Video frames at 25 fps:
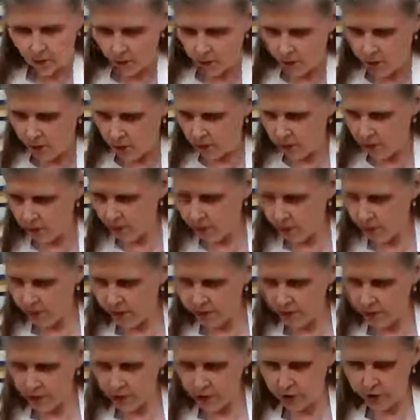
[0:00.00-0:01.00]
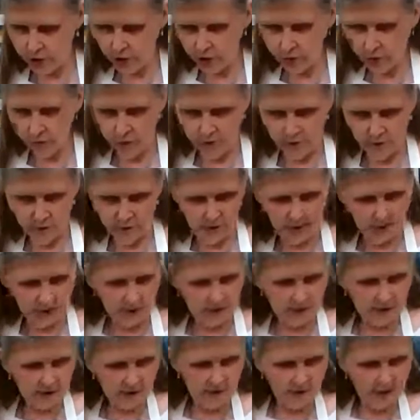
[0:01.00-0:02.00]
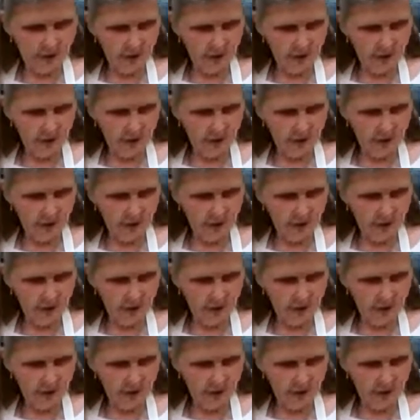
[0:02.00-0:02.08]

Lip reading: what we're going to do with this